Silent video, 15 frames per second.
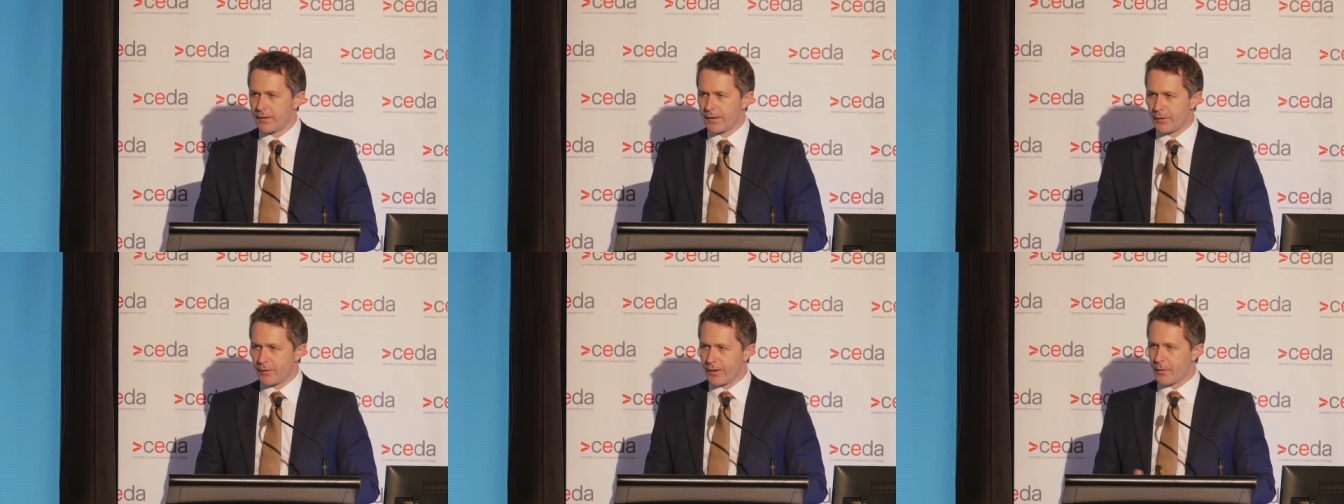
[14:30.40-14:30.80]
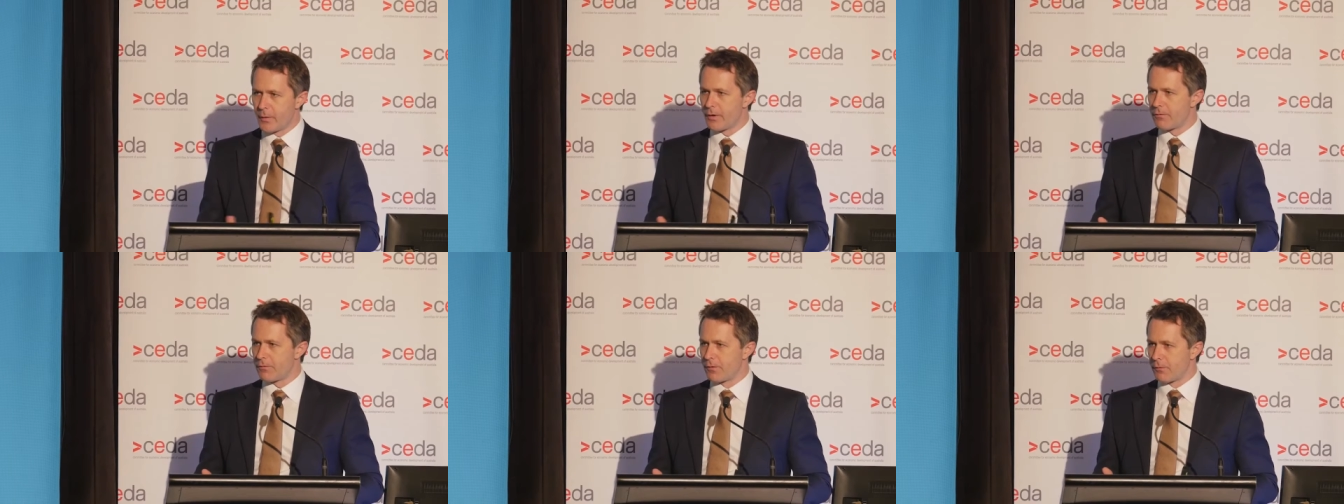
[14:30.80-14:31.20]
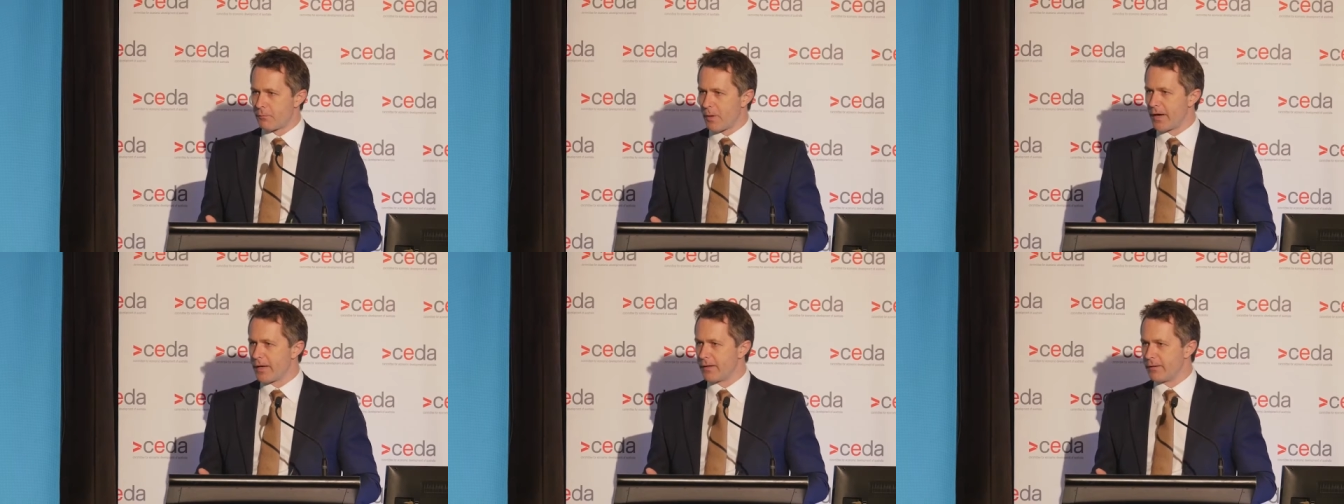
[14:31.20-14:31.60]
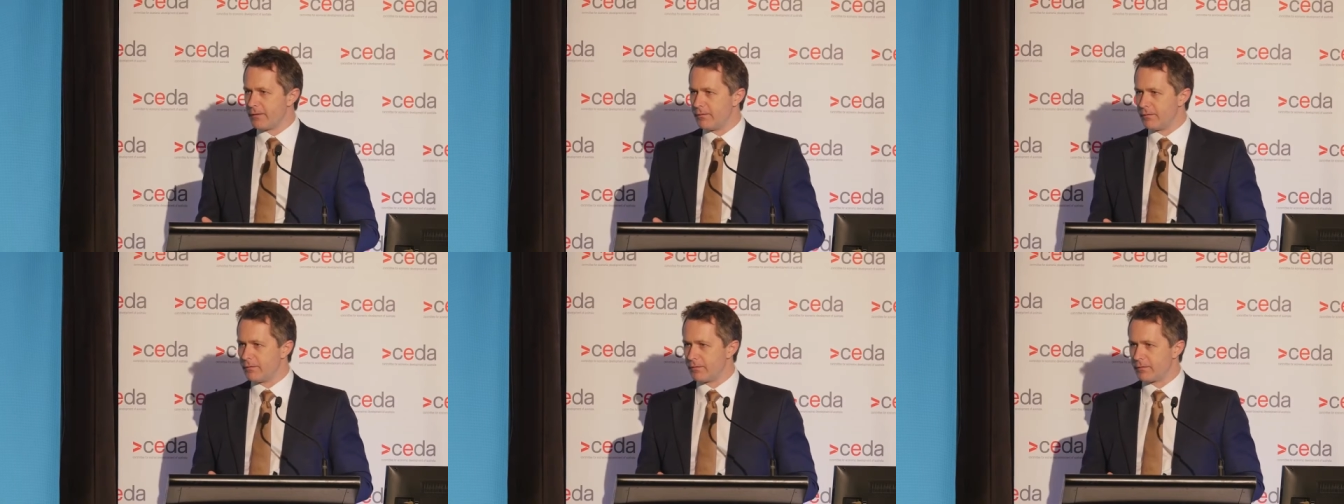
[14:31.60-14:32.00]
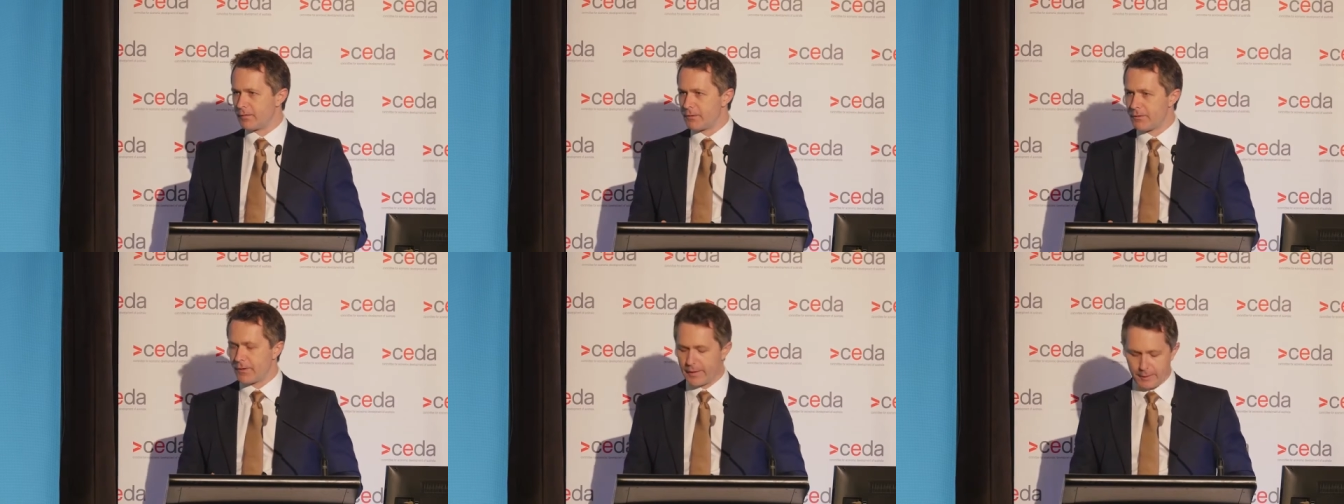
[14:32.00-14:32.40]
Now, I know I've, I've painted
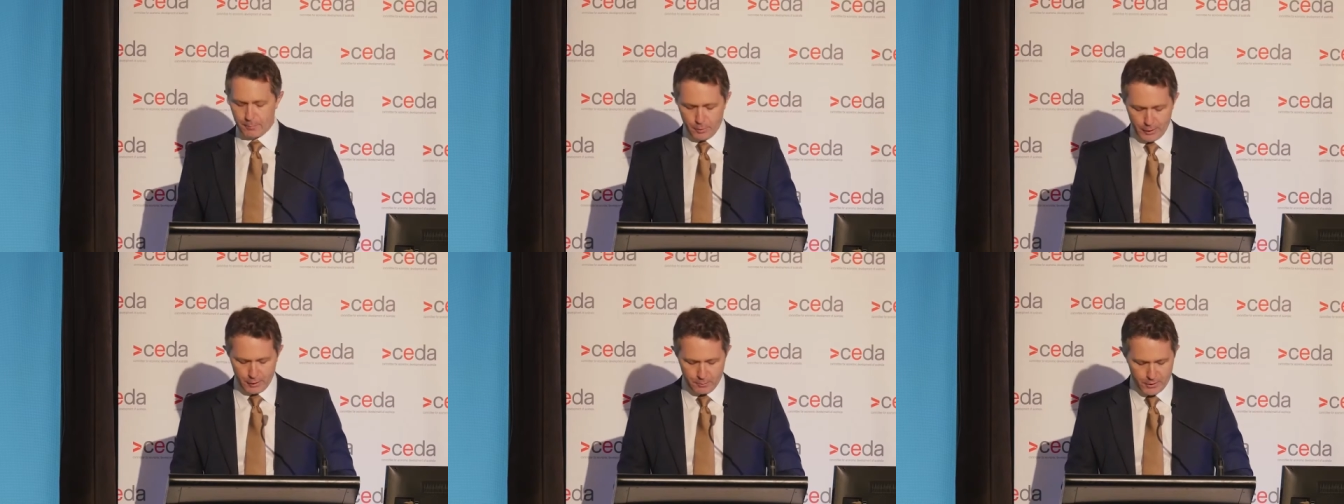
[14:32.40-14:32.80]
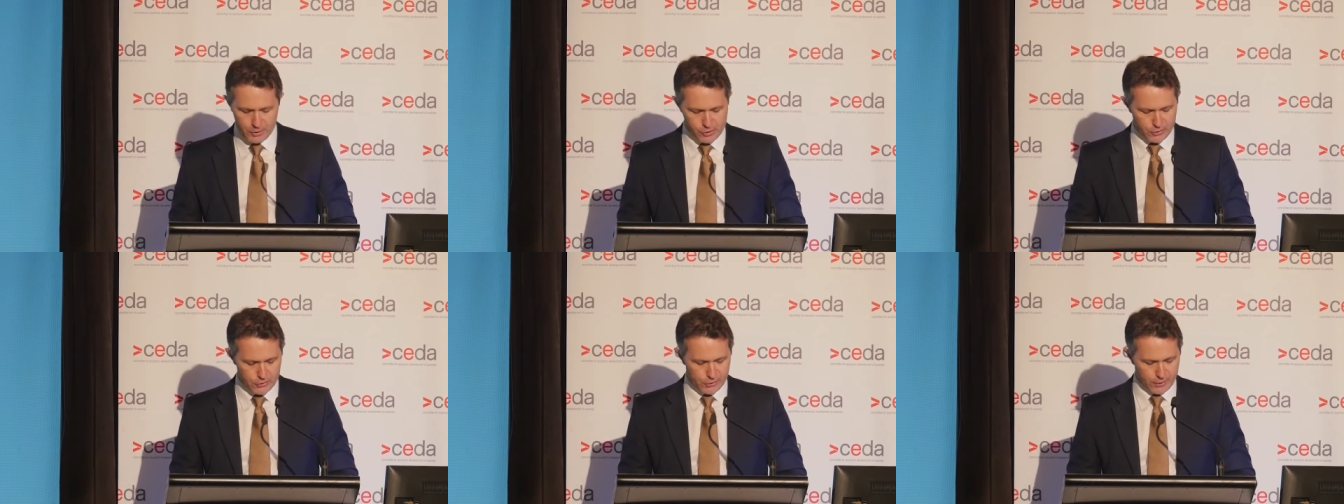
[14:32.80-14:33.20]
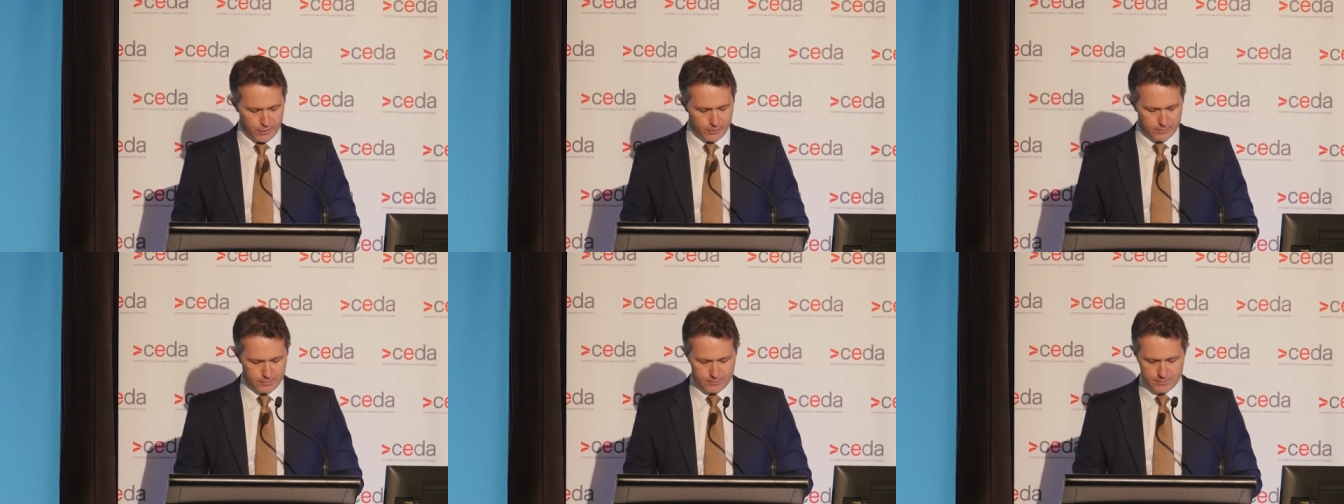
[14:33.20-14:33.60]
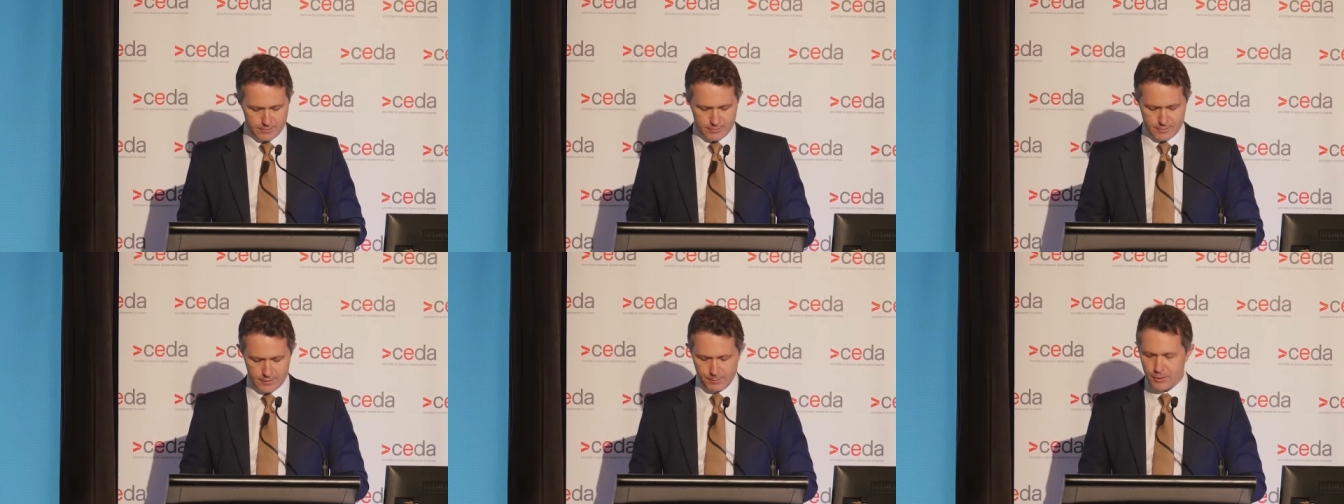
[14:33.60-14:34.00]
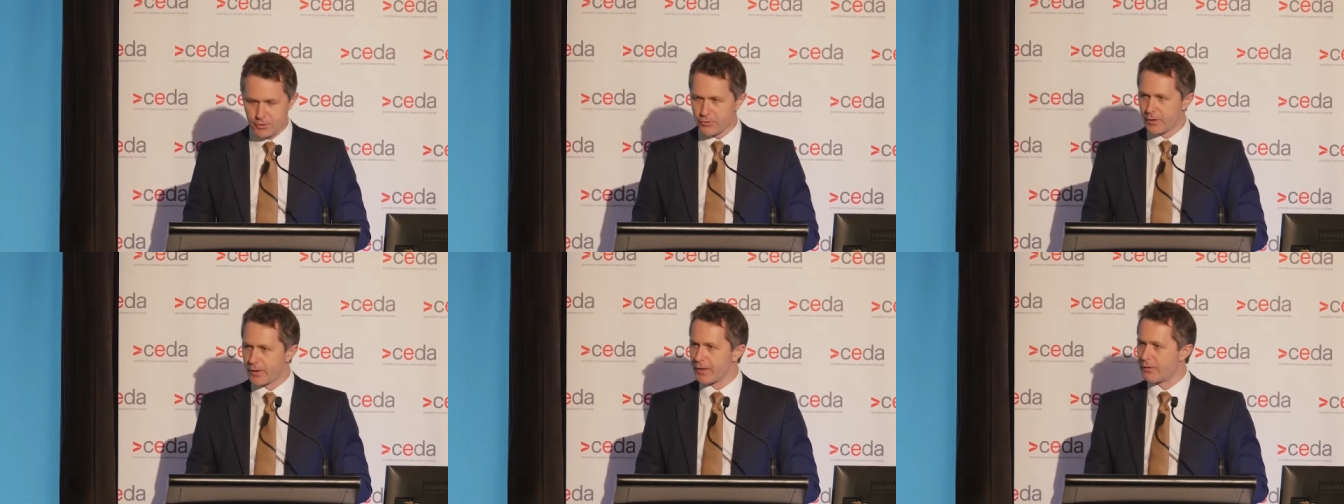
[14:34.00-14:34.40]
a fairly bleak picture, so let me
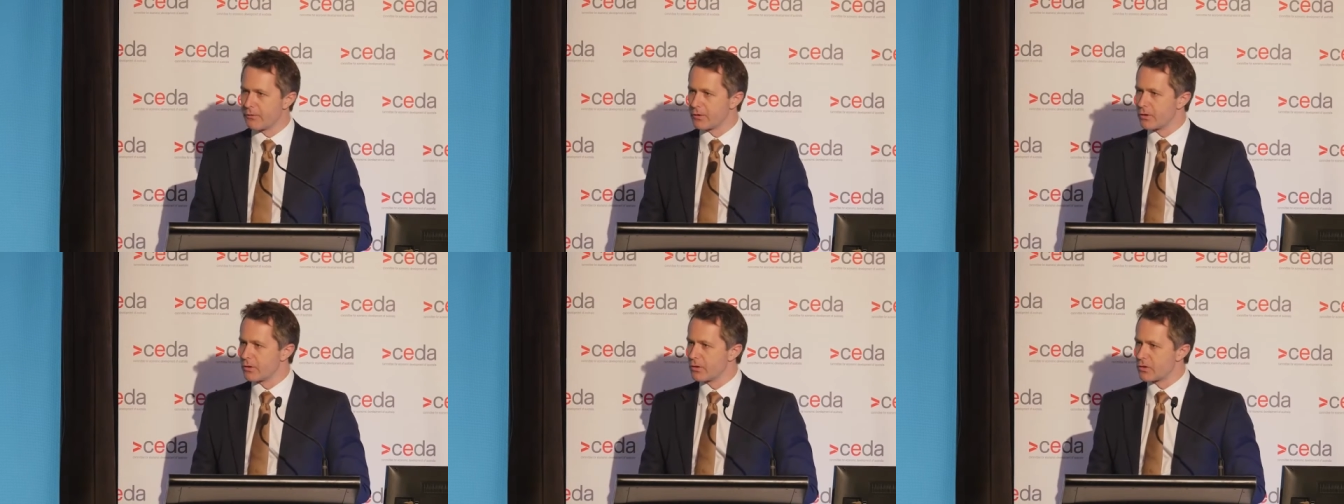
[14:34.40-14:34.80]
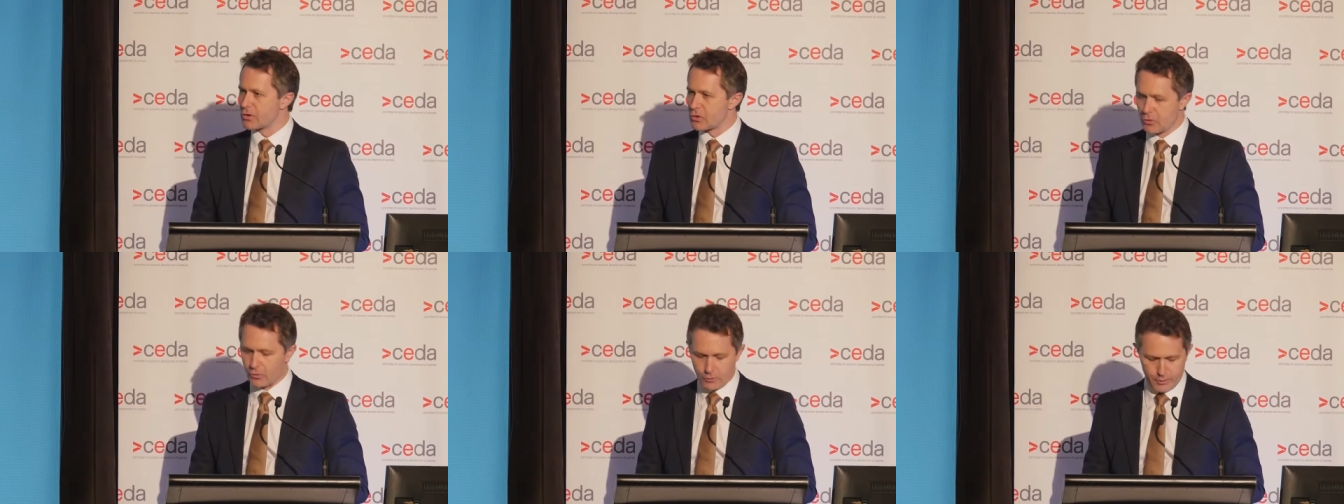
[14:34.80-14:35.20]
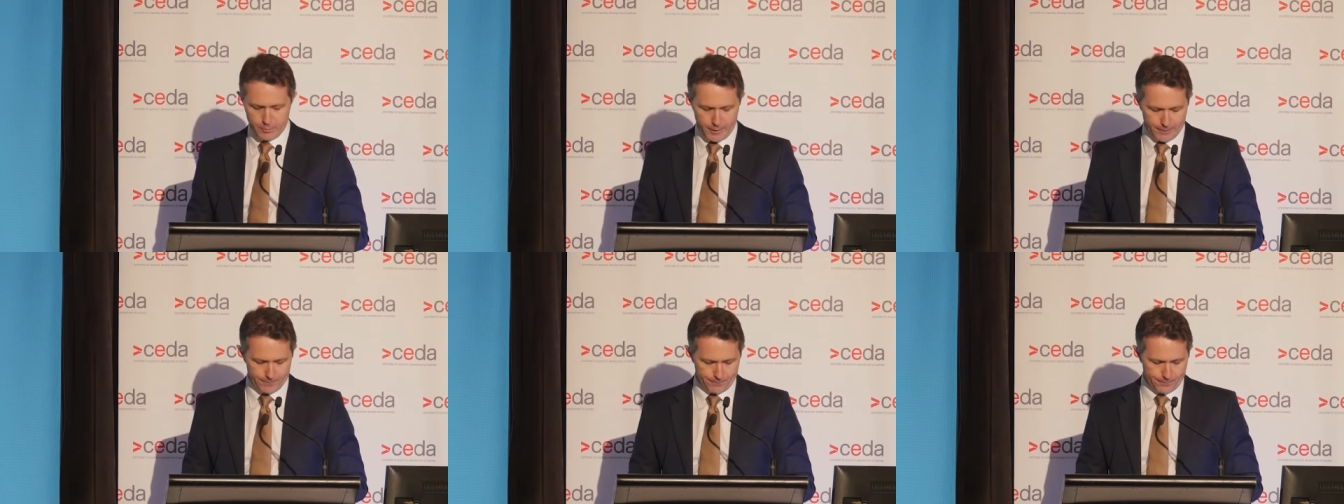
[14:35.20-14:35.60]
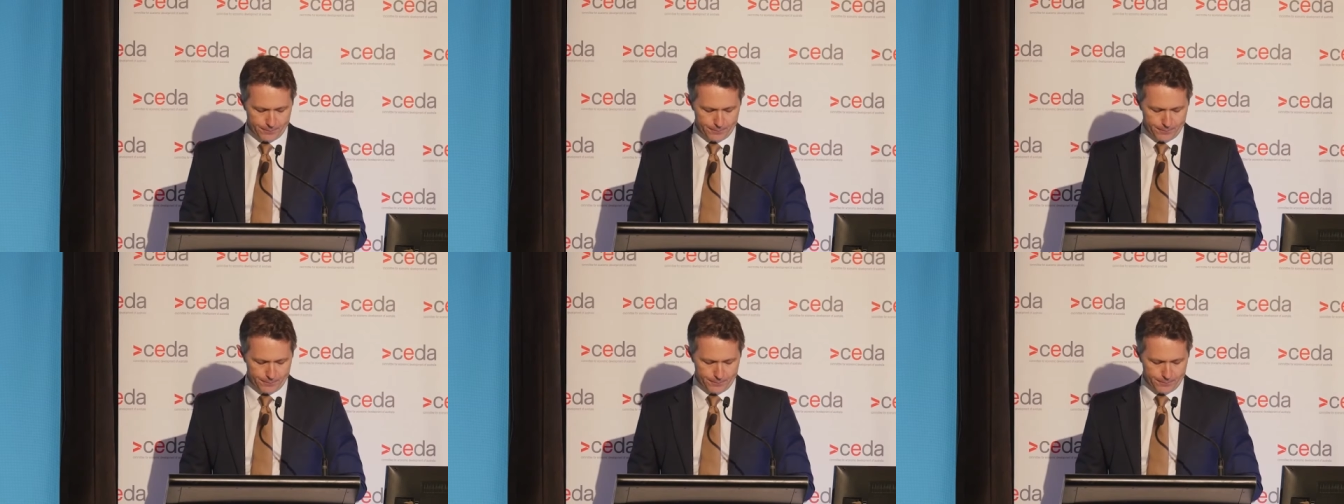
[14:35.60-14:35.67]
try and even the score a bit.